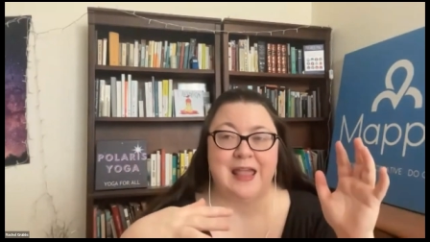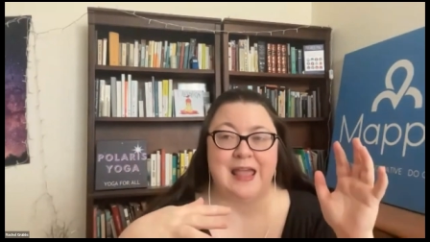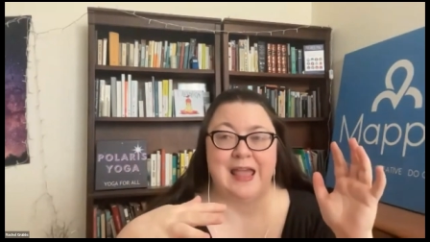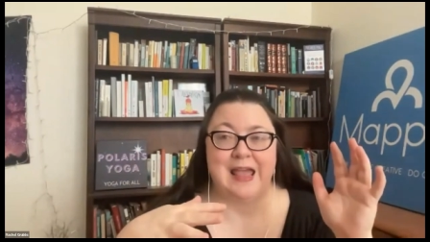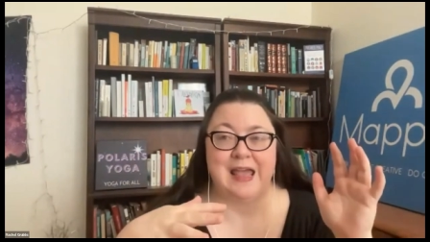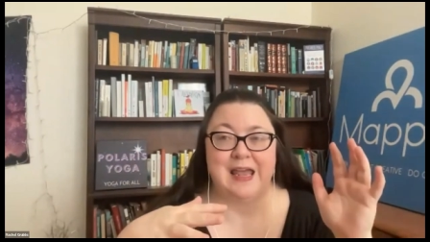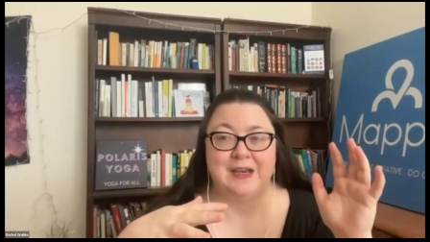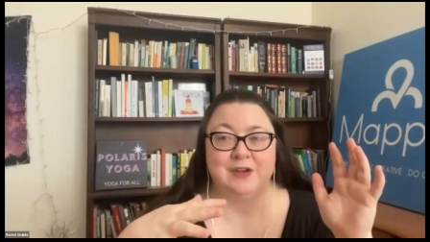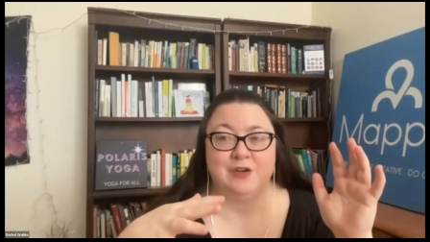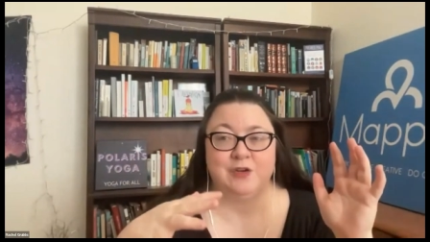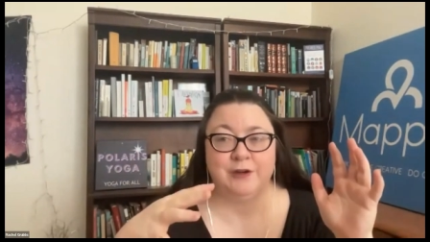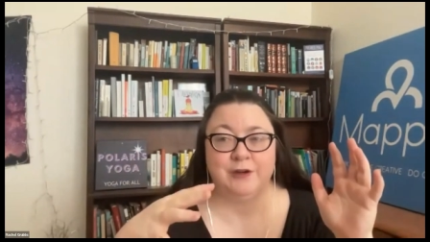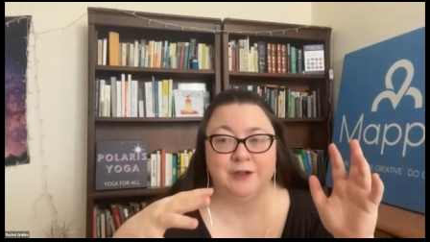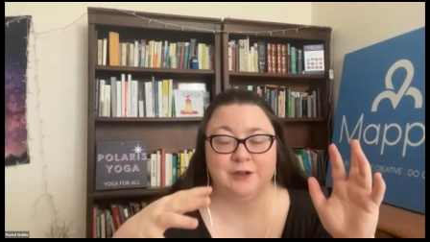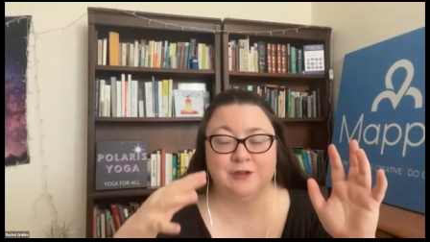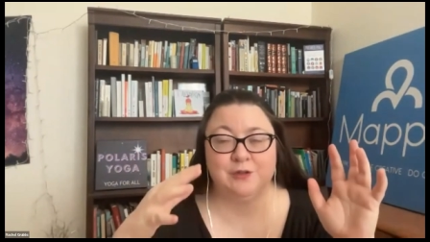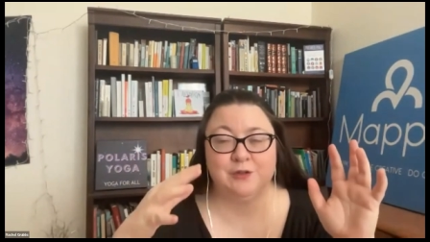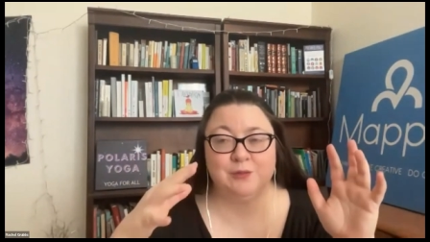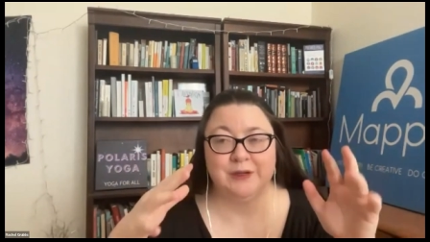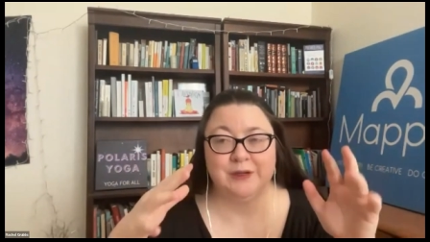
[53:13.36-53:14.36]
and
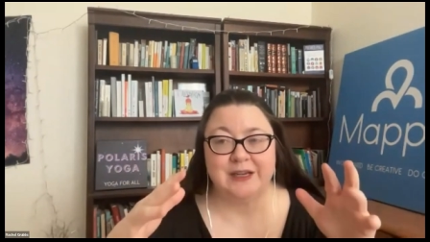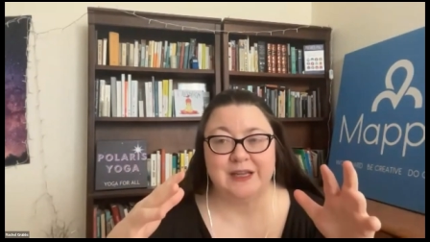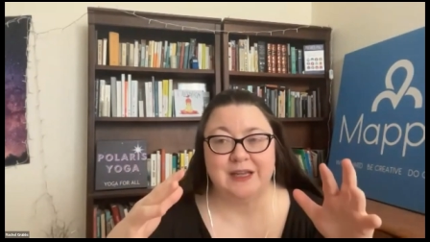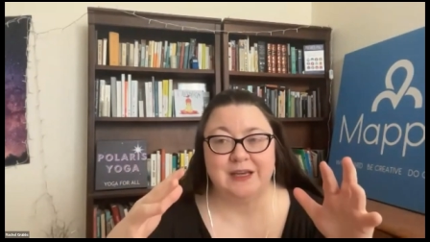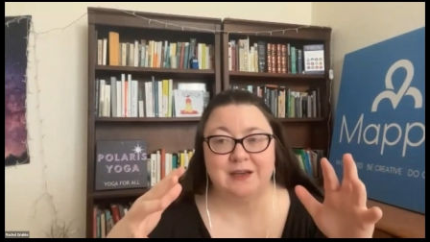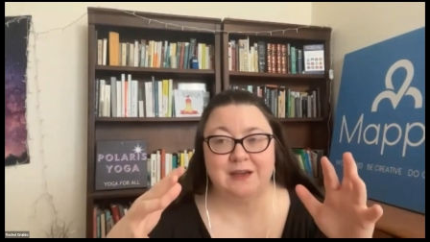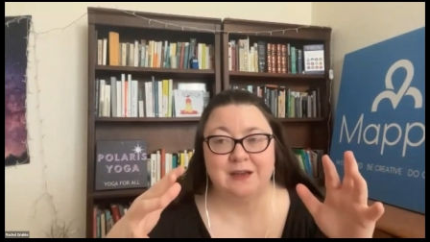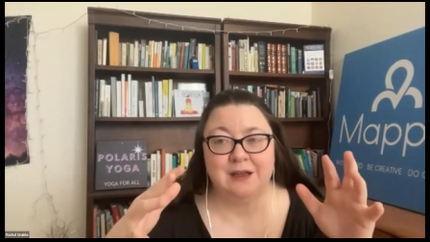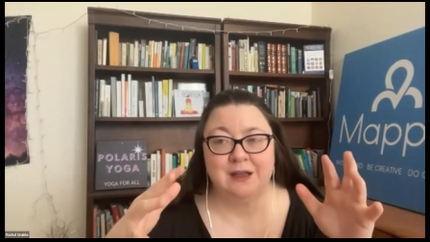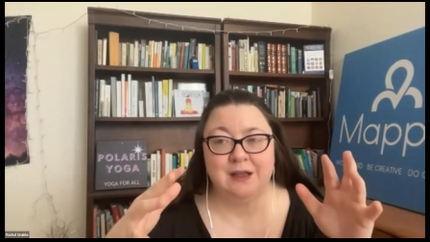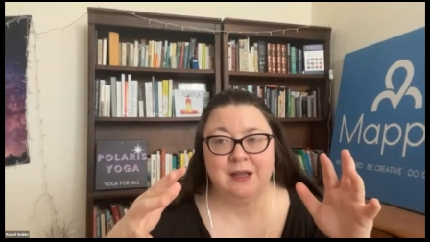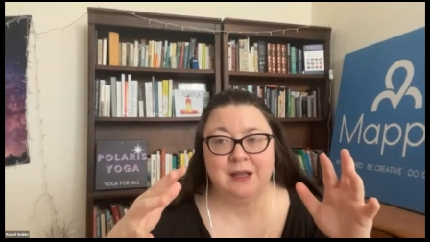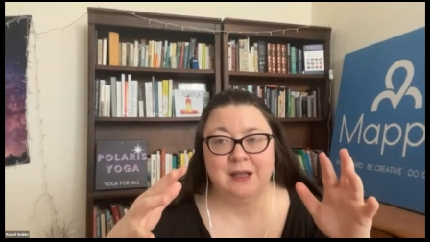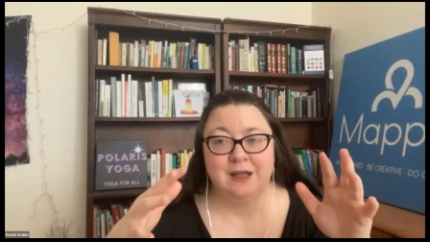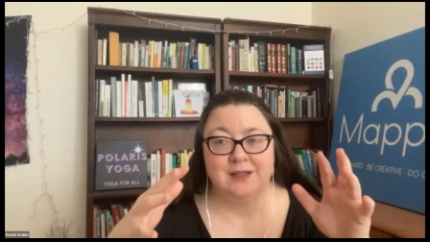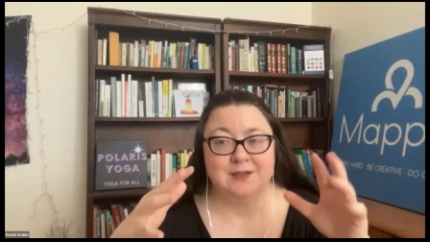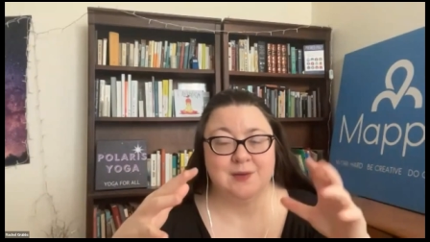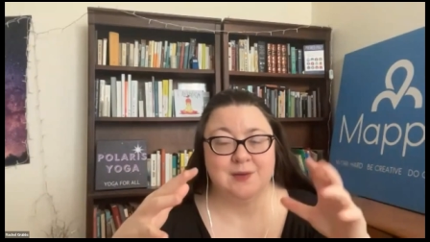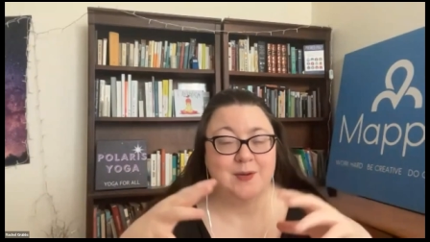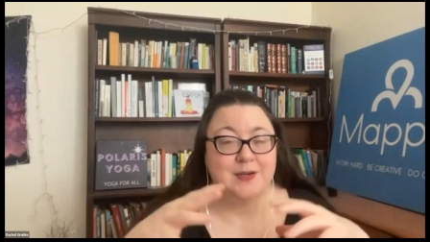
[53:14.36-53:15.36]
critical reading
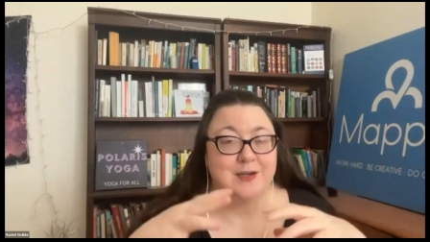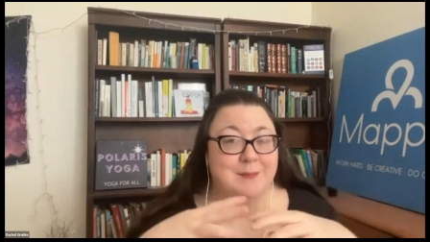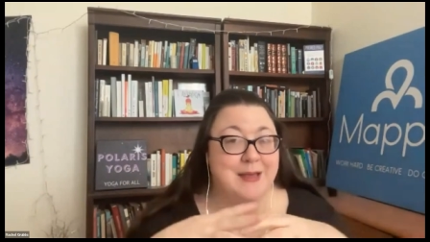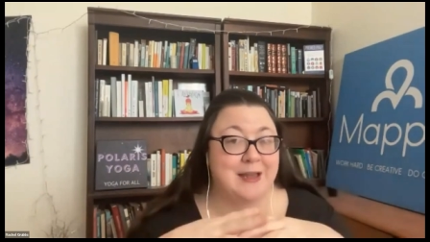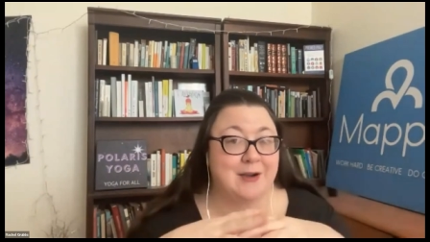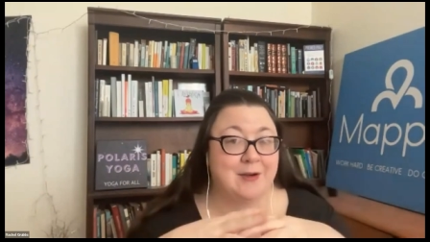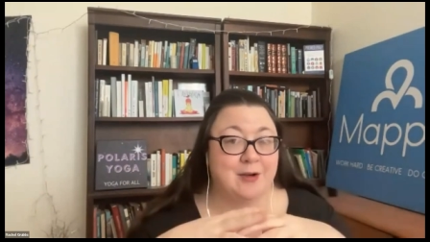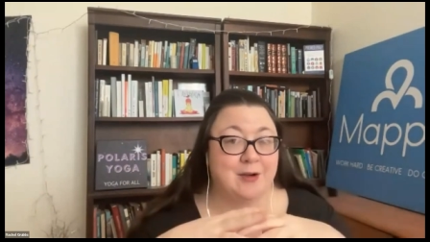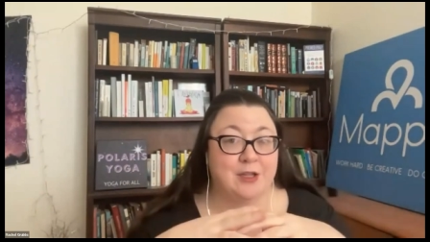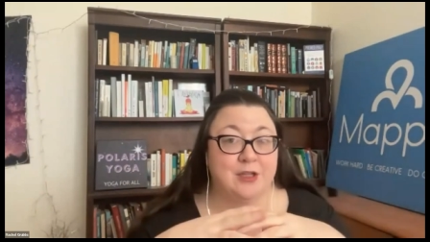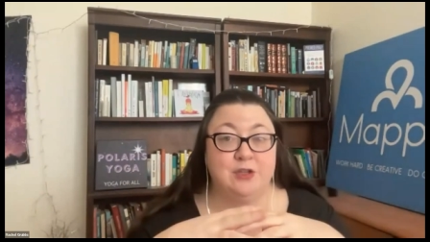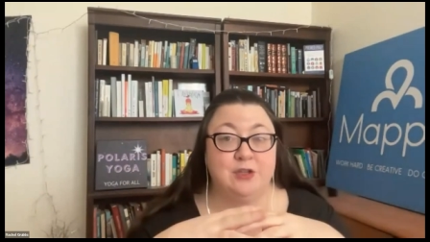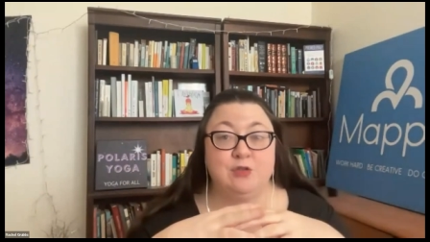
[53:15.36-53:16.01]
is going to matter